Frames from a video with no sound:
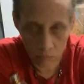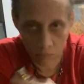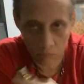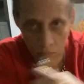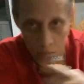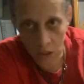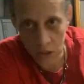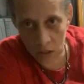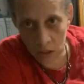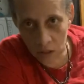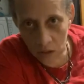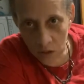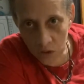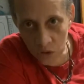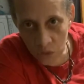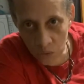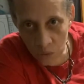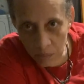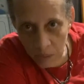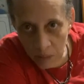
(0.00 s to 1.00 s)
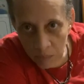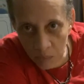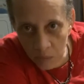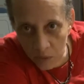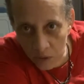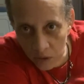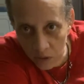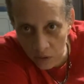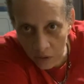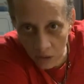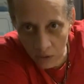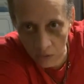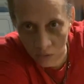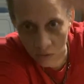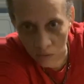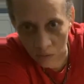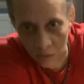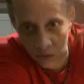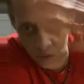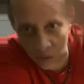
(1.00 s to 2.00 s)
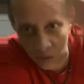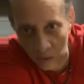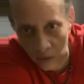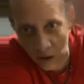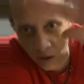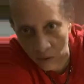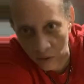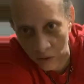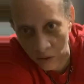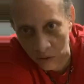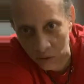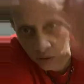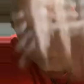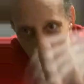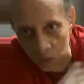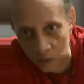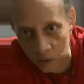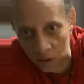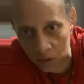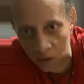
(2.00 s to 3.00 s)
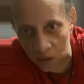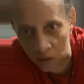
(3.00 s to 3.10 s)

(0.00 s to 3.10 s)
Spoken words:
I see there's 3 people here. How are you doing? How are y'all doing?